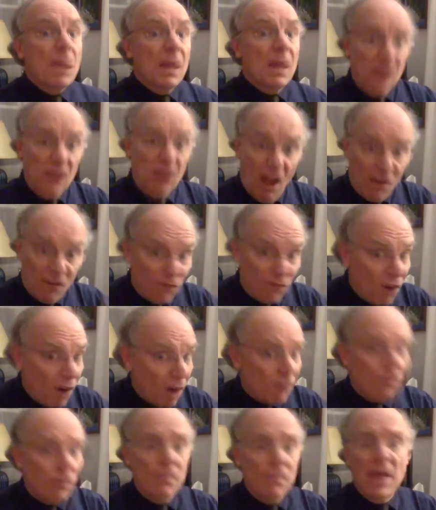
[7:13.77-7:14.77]
Not far
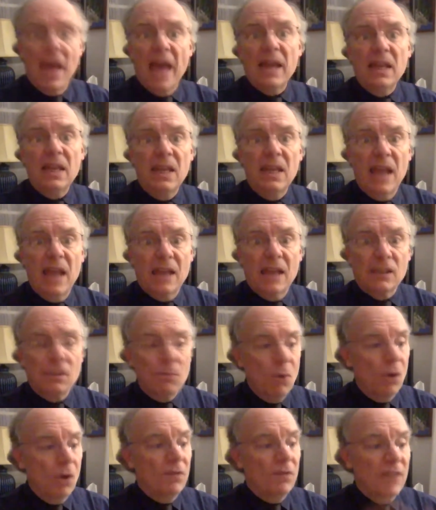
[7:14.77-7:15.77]
from that, he has a
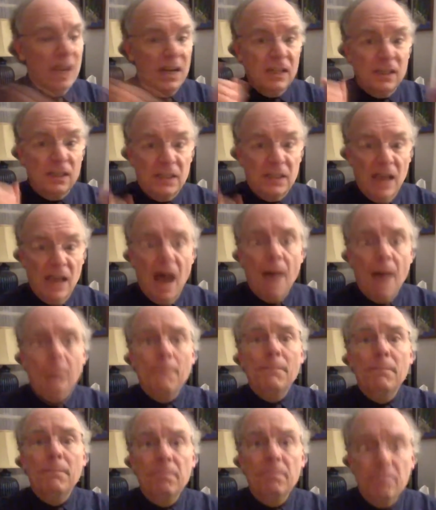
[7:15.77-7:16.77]
motive that is
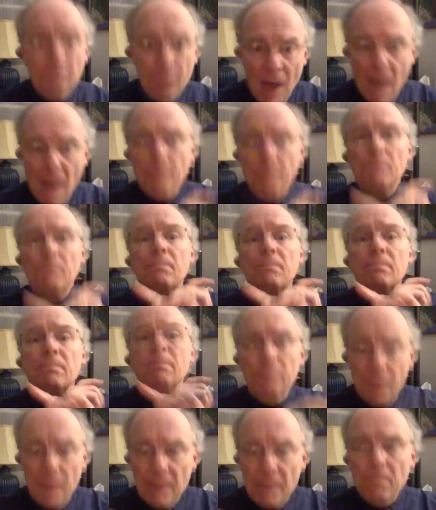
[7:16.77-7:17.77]
yum, bum,
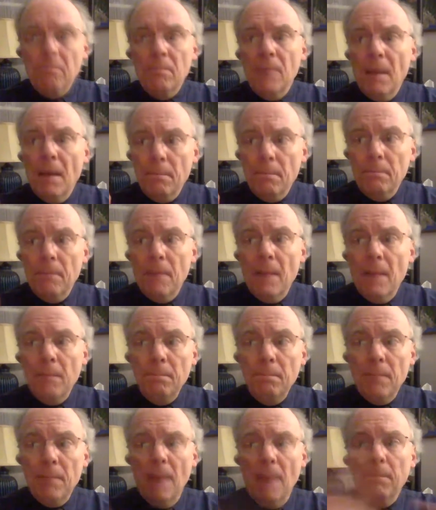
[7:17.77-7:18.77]
bim, bum, bum,
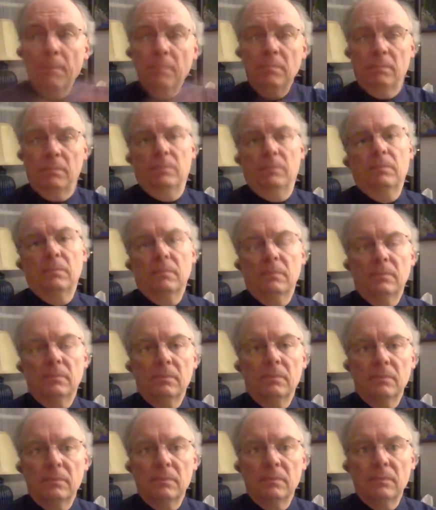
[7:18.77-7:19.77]
bum.
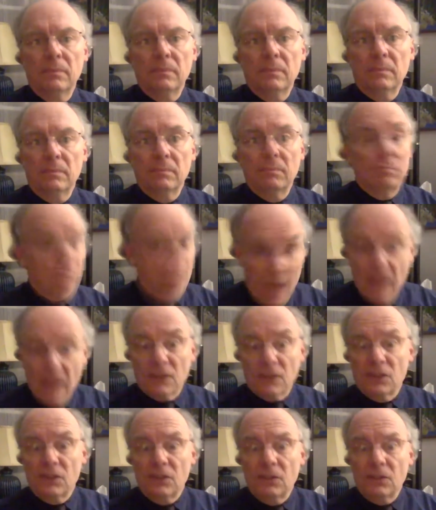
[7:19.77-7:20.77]

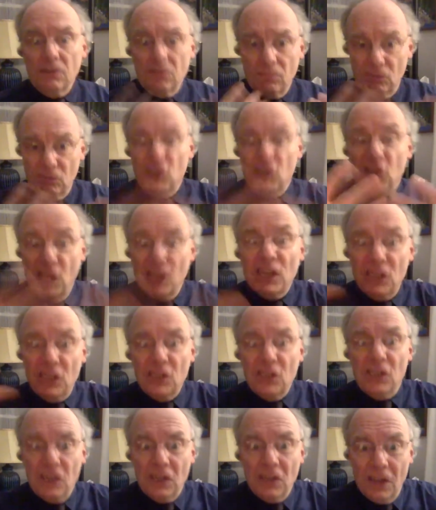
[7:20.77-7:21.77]
Yes,
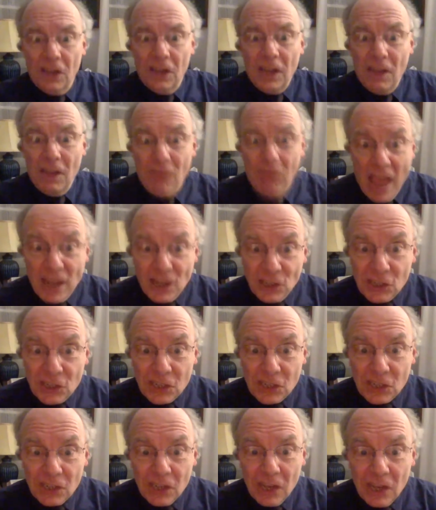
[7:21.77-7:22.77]
6
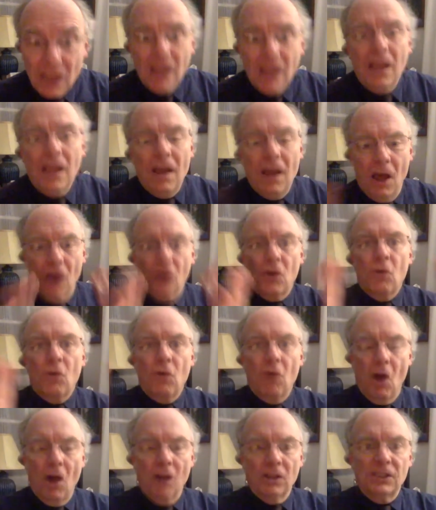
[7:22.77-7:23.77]
events
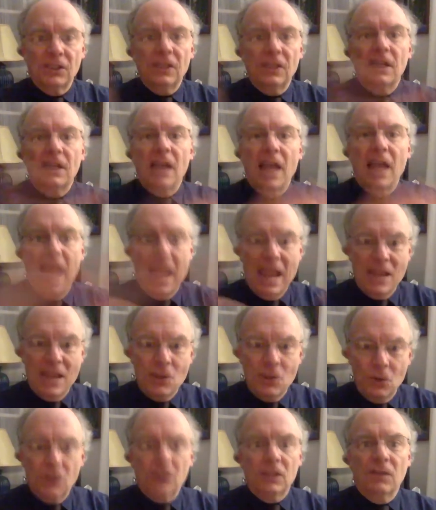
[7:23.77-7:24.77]
across 8
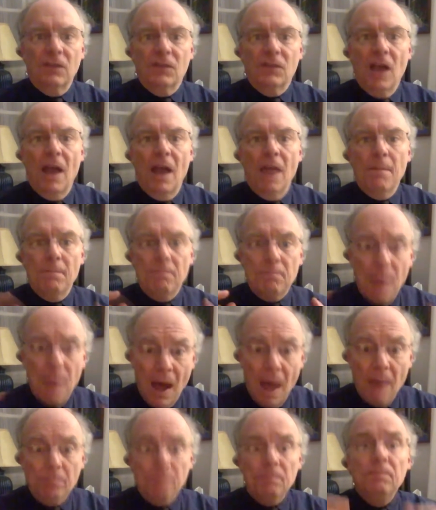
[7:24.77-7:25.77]
units of time.
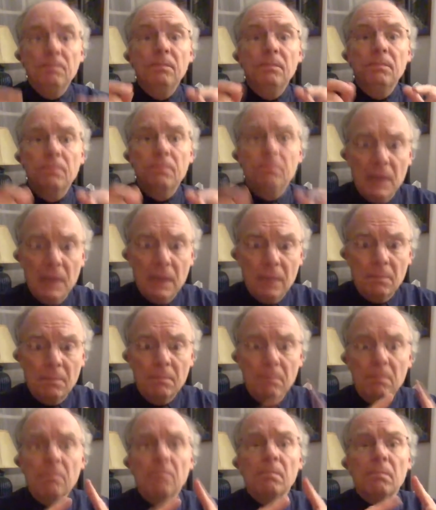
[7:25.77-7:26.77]
Bum,
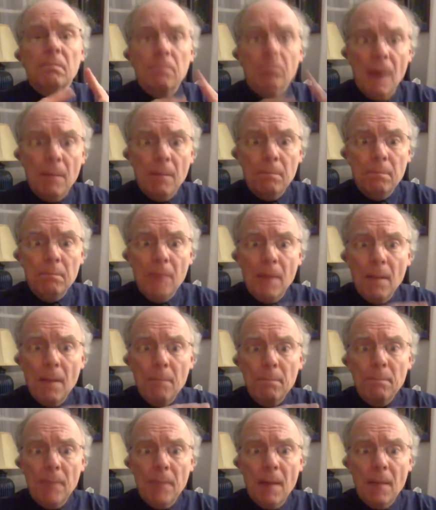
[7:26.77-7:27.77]
bim, bum,
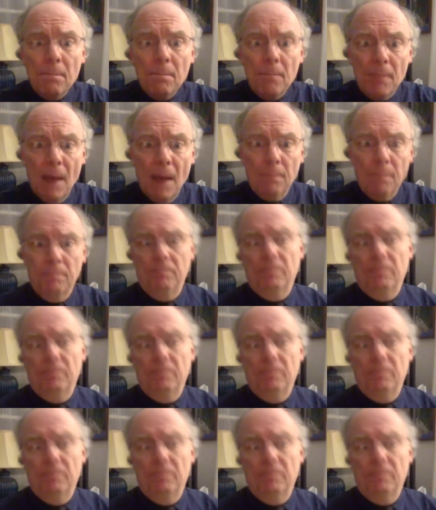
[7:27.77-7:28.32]
bum, bum, bum.